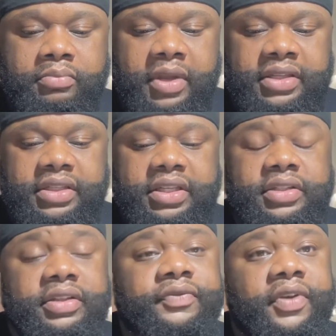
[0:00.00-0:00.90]

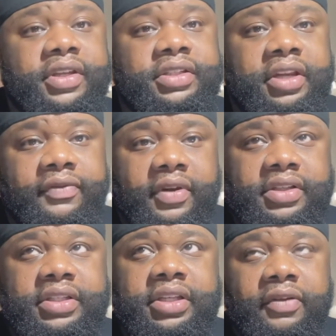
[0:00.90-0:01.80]

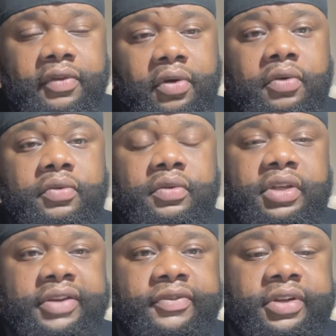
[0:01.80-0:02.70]
it's difficult
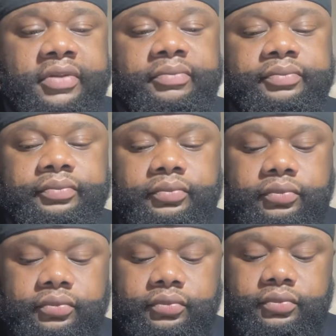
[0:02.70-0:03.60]
living
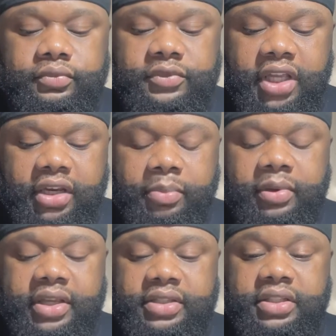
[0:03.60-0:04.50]
in a
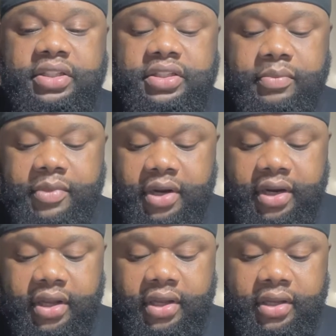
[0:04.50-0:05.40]
place such as
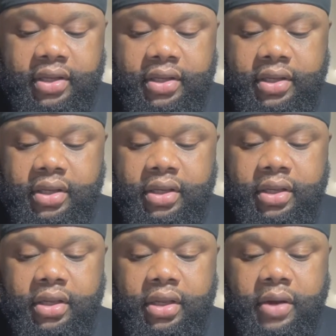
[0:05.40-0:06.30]
America,
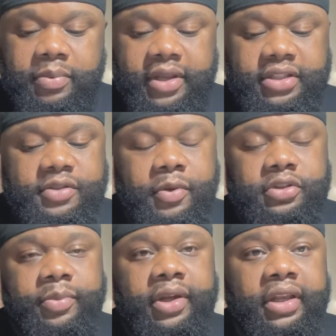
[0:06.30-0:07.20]
a place that's supposed
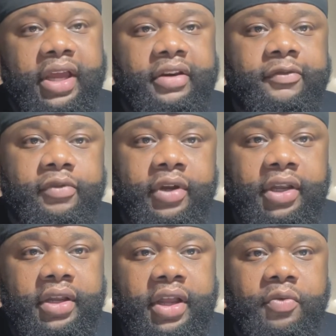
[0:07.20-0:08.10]
to be a land of
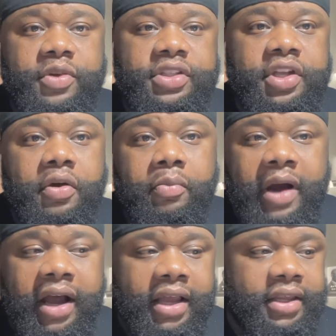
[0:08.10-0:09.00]
free, and we still
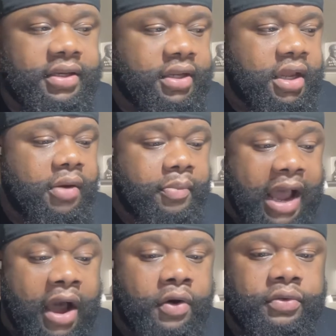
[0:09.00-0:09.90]

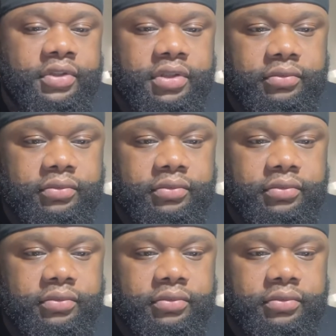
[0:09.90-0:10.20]
bound